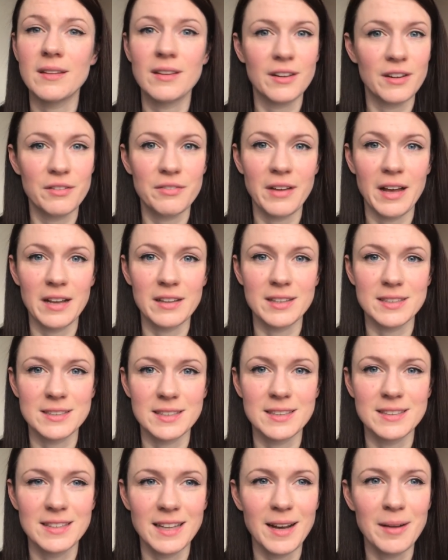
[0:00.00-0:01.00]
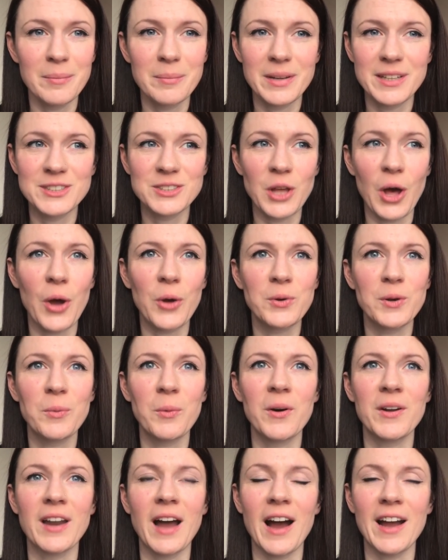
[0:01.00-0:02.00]
going to fail this exam because the only
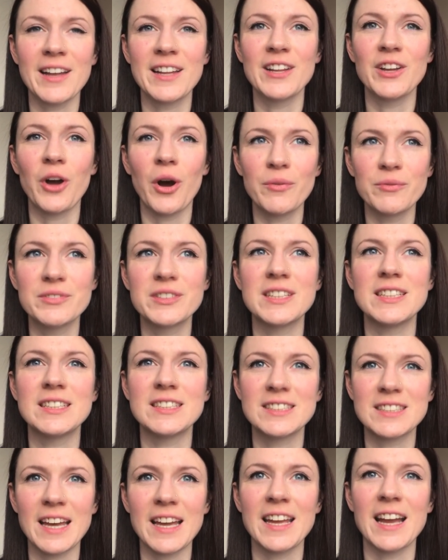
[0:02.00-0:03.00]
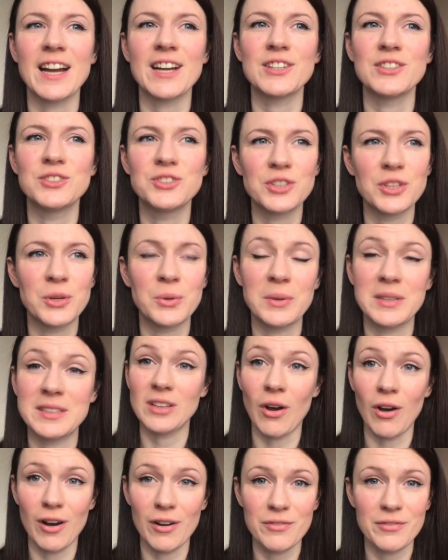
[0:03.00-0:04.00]
one I can confidently say I can do
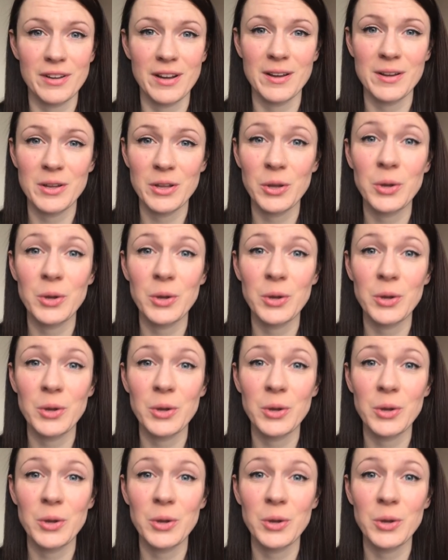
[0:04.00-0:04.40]
Arthur,